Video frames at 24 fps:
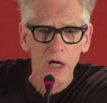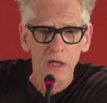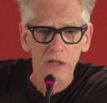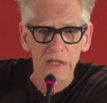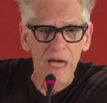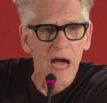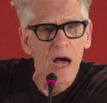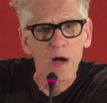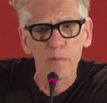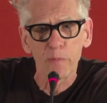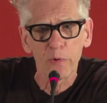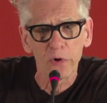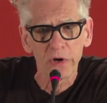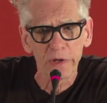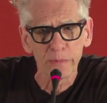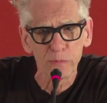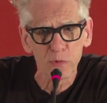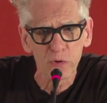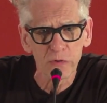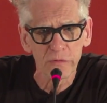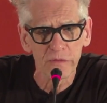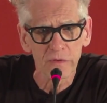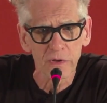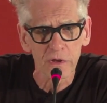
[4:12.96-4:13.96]
cowboy
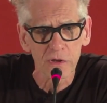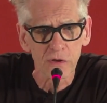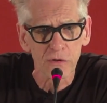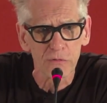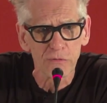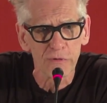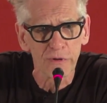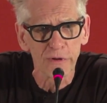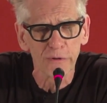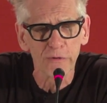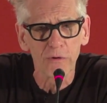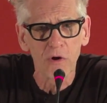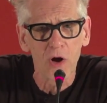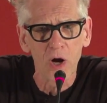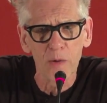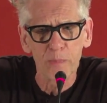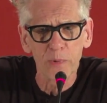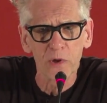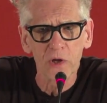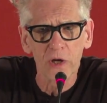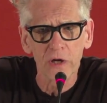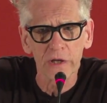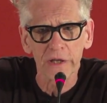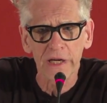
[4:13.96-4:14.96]
movies,
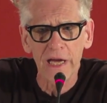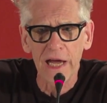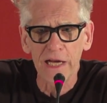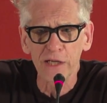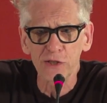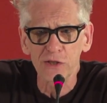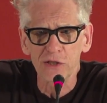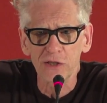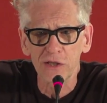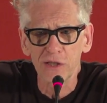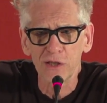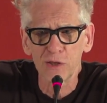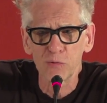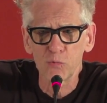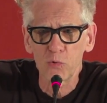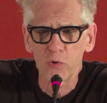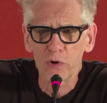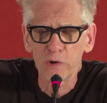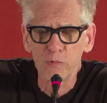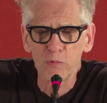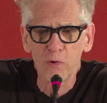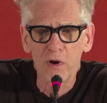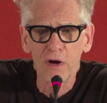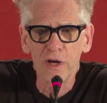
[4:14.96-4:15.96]
Hopalong Cassidy, Roy
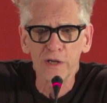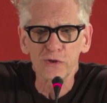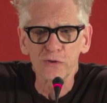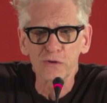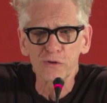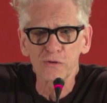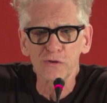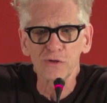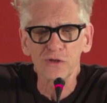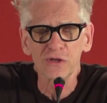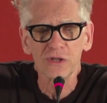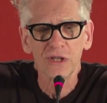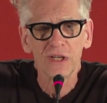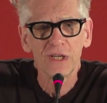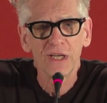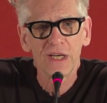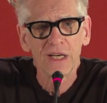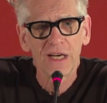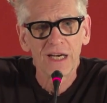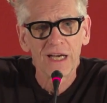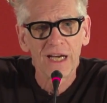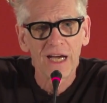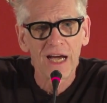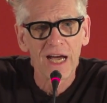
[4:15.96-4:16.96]
Rogers,
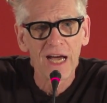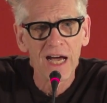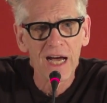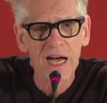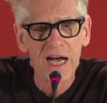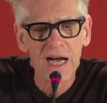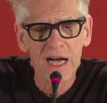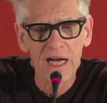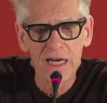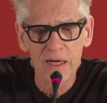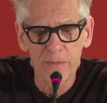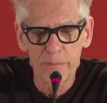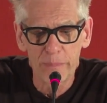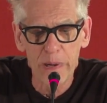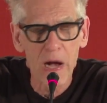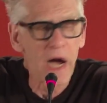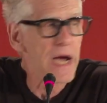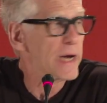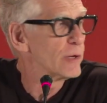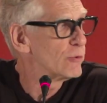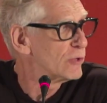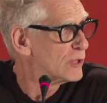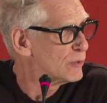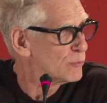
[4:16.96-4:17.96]

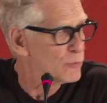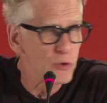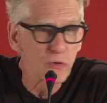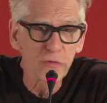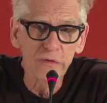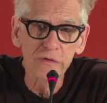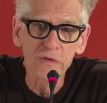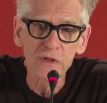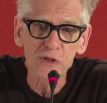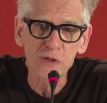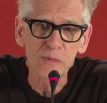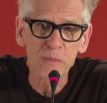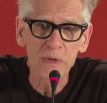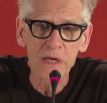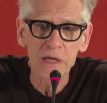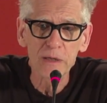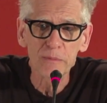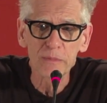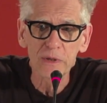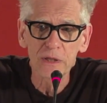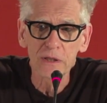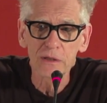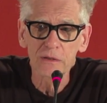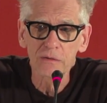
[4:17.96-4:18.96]
pirate movies
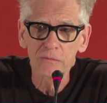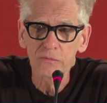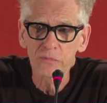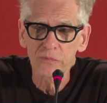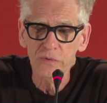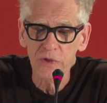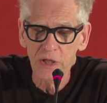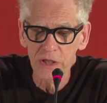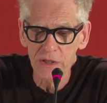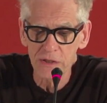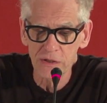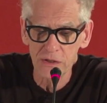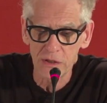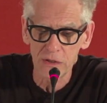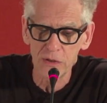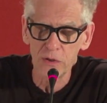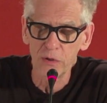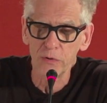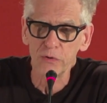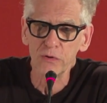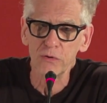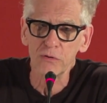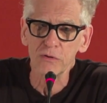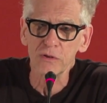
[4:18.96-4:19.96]
maybe, kids,
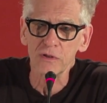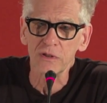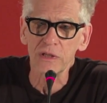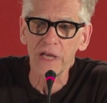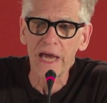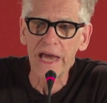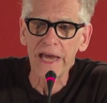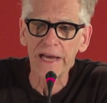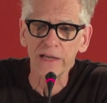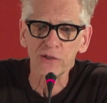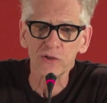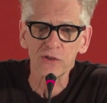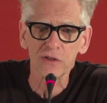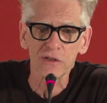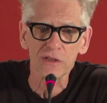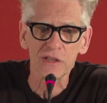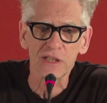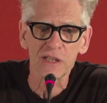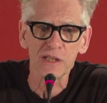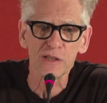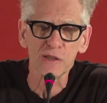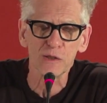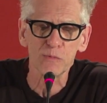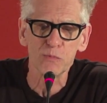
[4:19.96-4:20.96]
good action
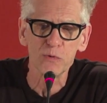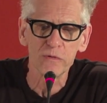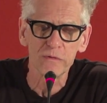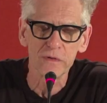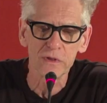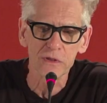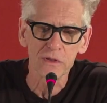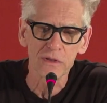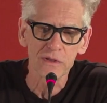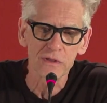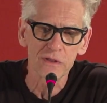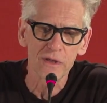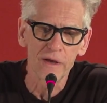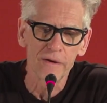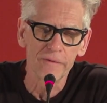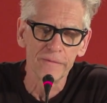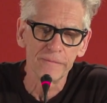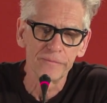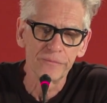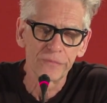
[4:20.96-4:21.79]
kids movies and stuff.